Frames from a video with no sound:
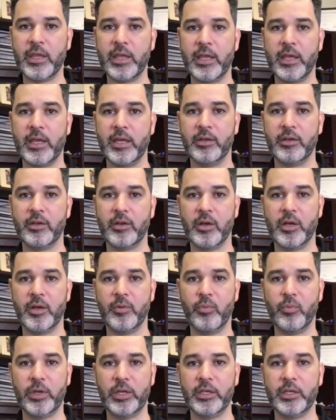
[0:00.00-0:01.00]
and
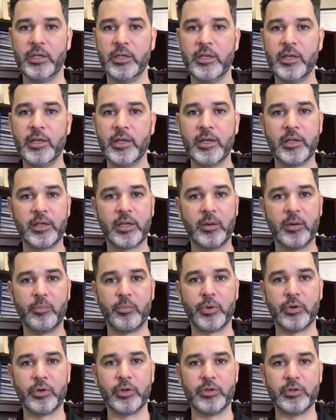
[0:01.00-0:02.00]
we can
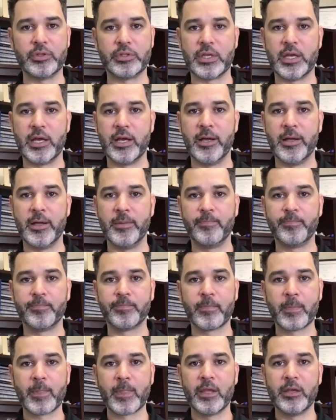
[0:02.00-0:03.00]
produce,
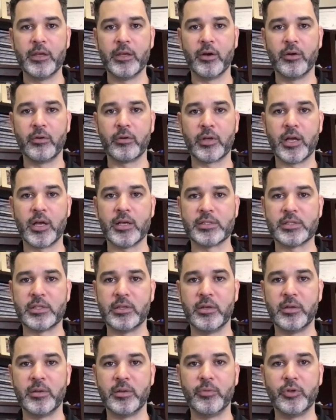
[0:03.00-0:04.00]

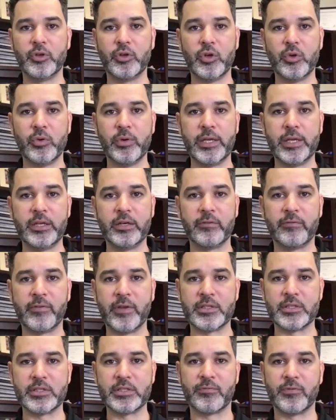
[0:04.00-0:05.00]
custom GUI
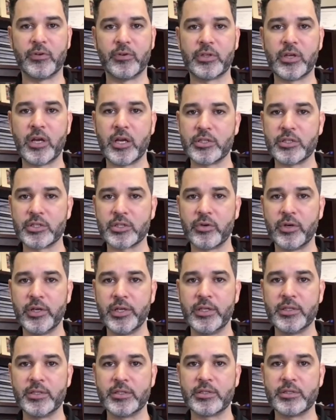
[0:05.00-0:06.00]
interfaces for
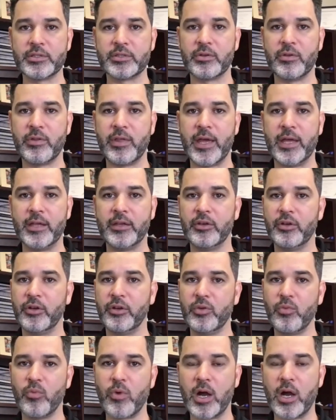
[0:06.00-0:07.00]
touchscreens, so that,
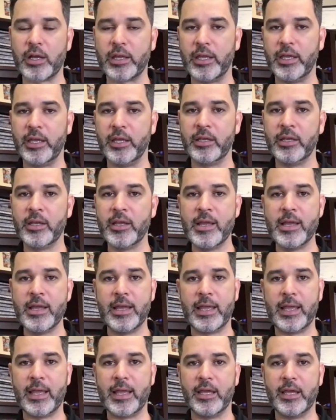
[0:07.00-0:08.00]
you walk in
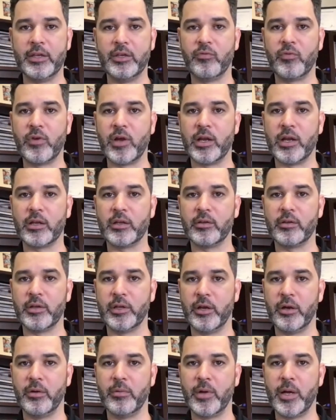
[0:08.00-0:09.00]
and you've got
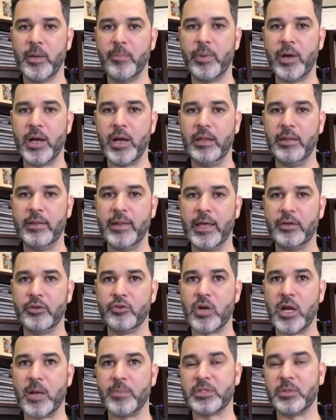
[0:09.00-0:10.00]
a button that
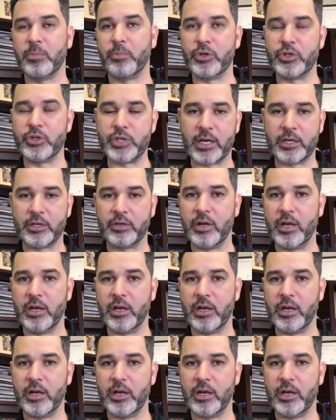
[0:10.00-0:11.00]
drops the projector
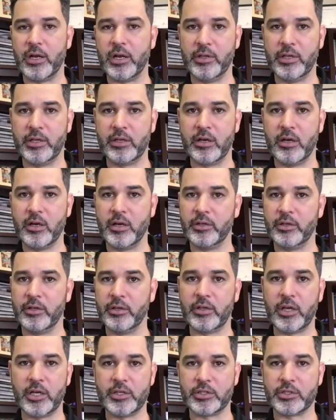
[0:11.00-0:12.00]
out of the ceiling on
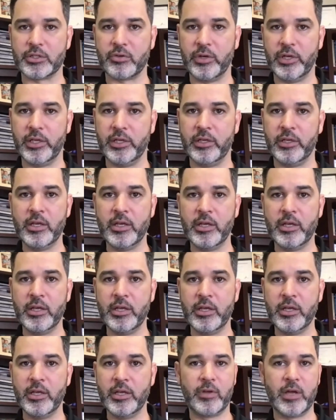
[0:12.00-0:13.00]
a touchscreen.
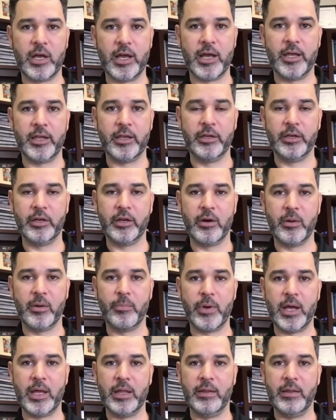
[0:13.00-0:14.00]
You've got,
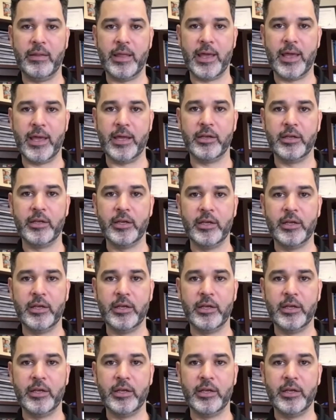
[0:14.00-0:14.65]
a button that